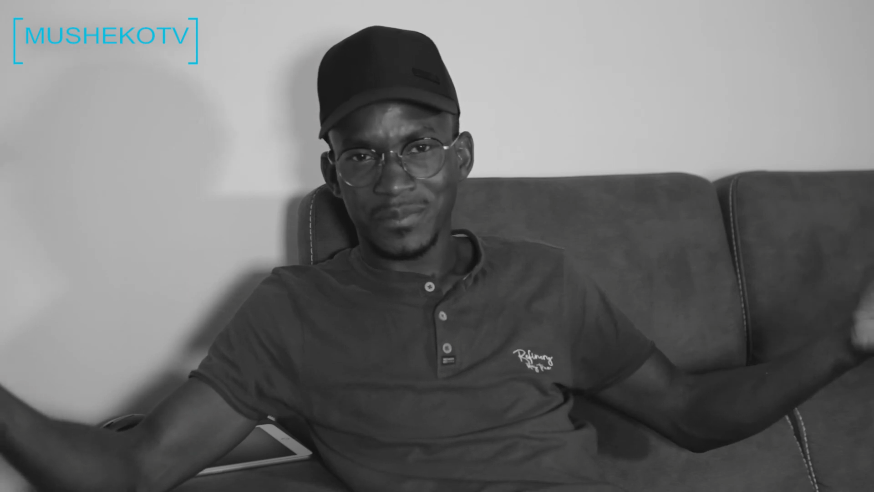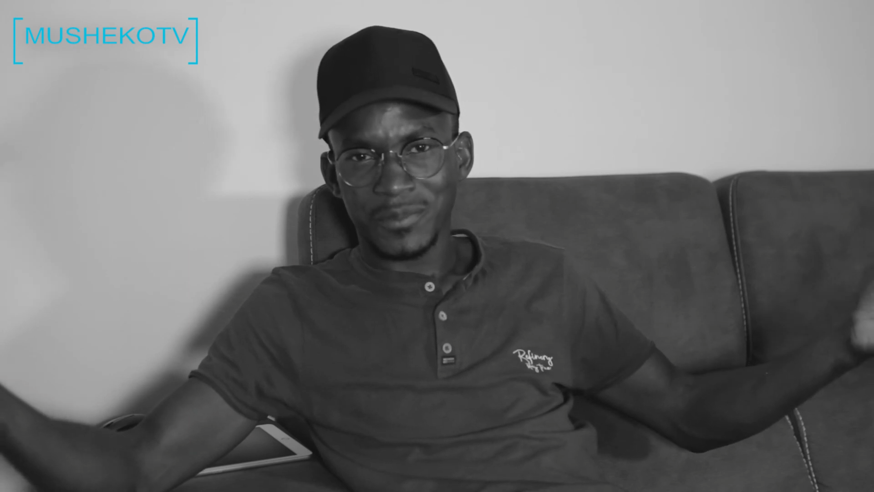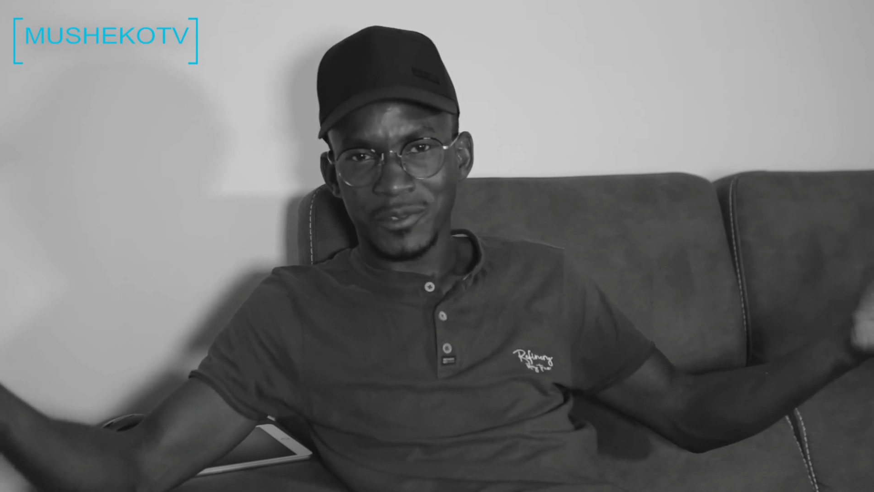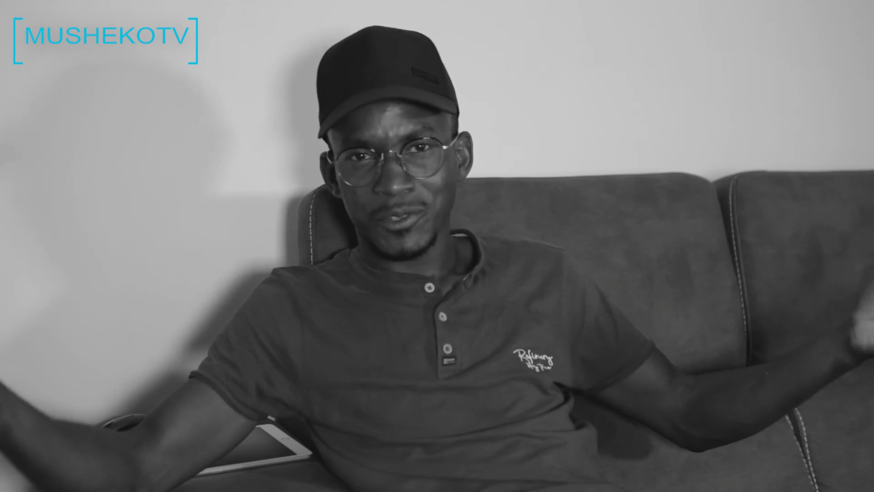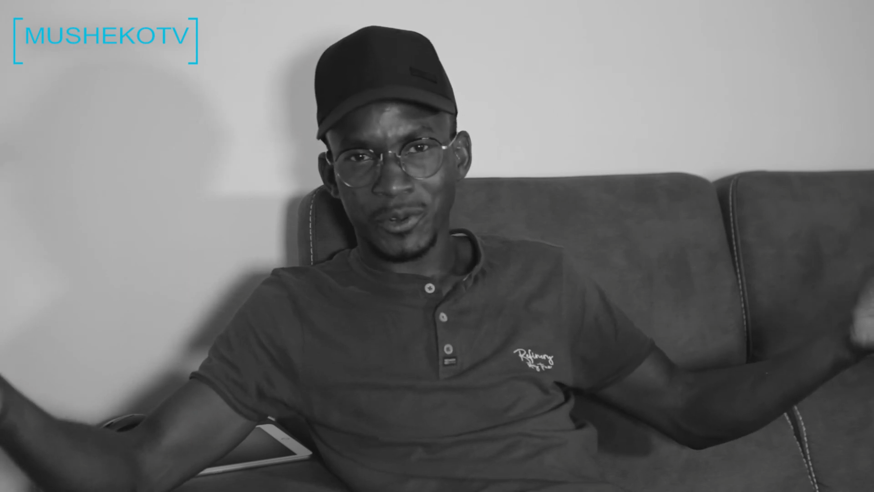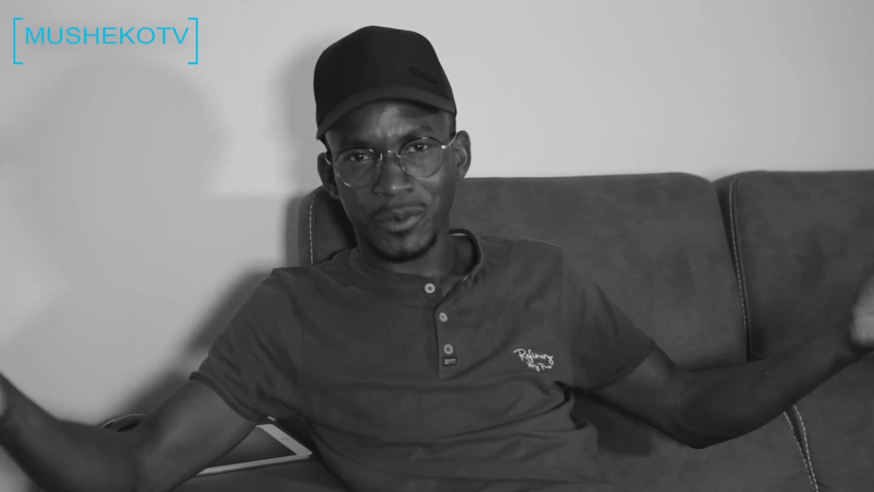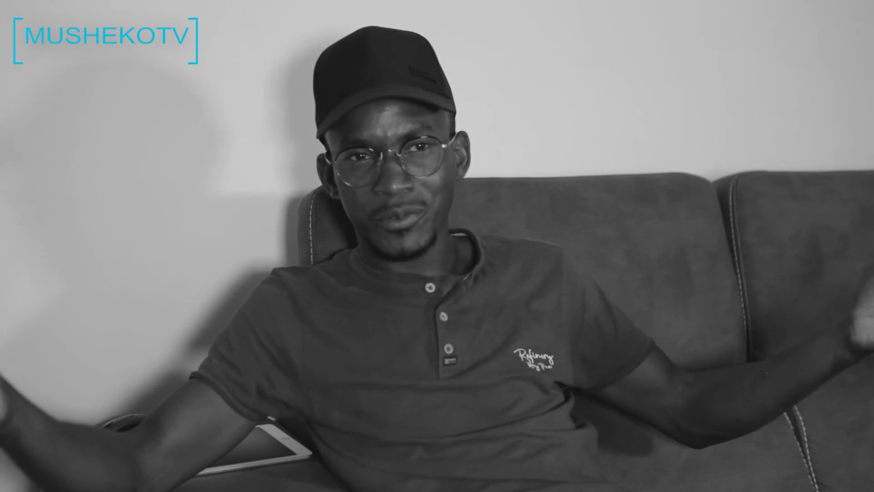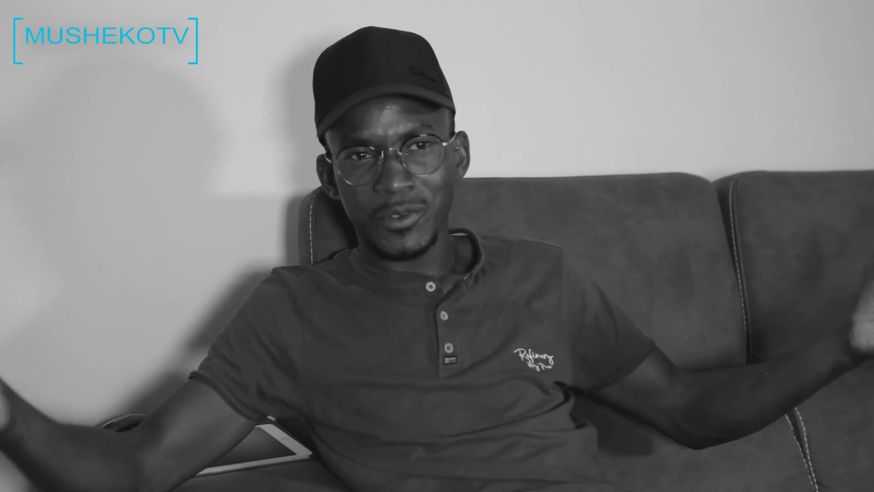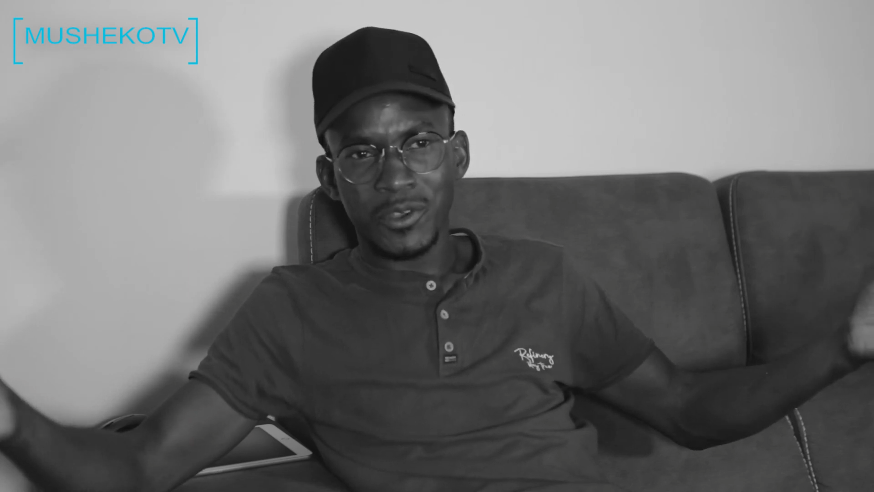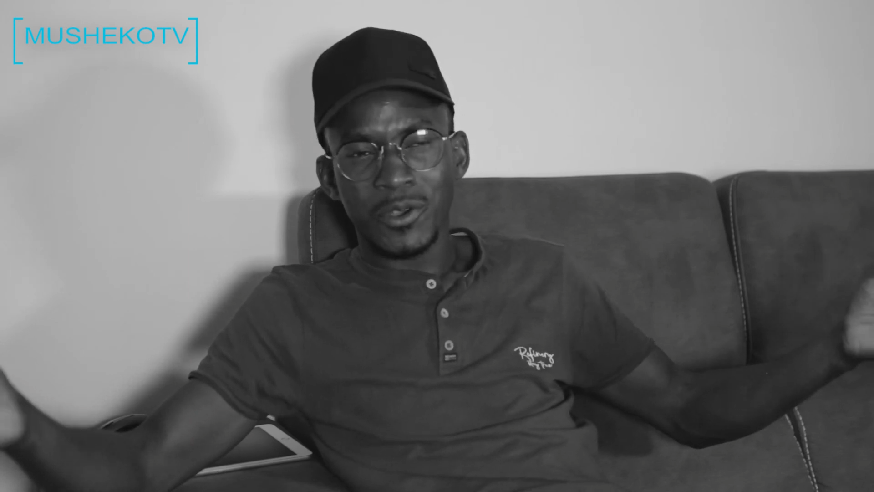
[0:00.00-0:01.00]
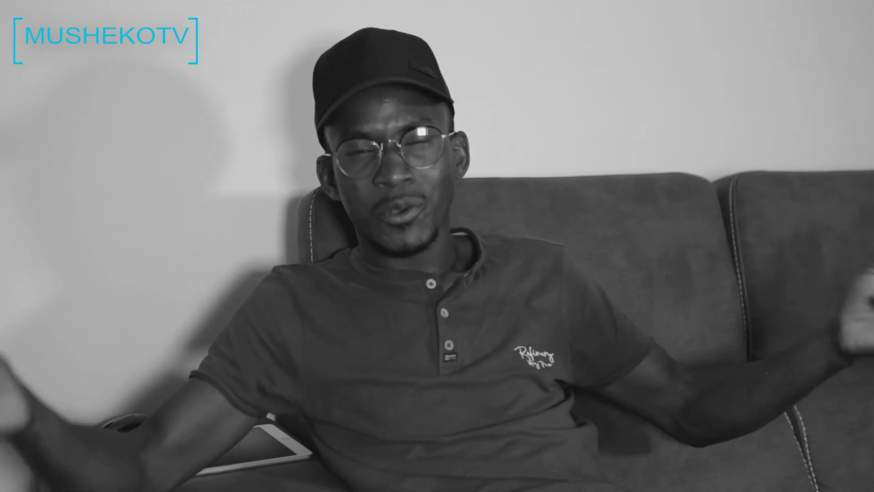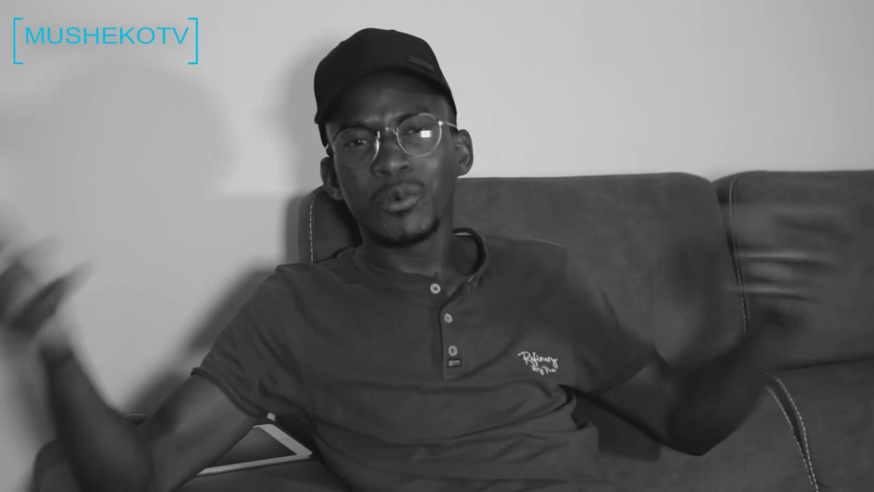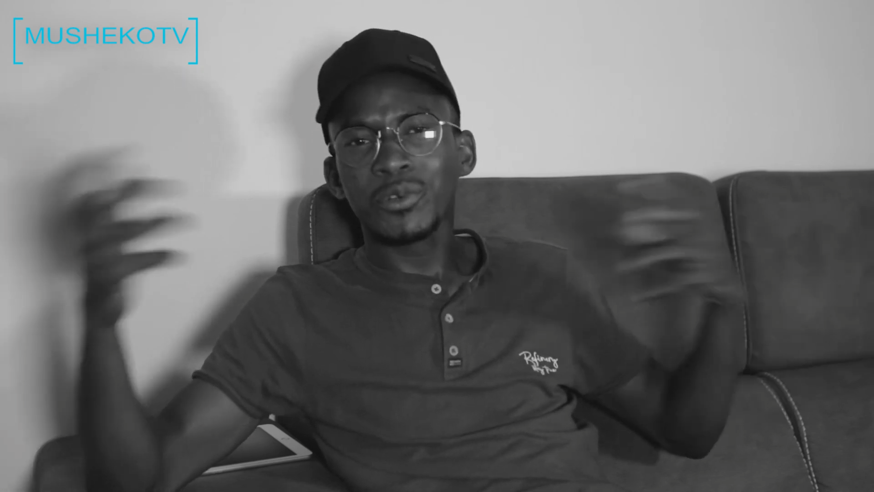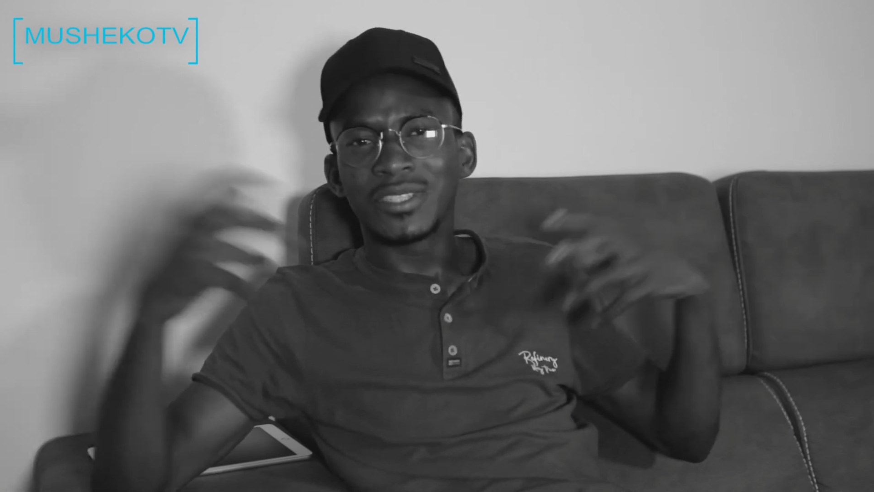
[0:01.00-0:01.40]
You know, who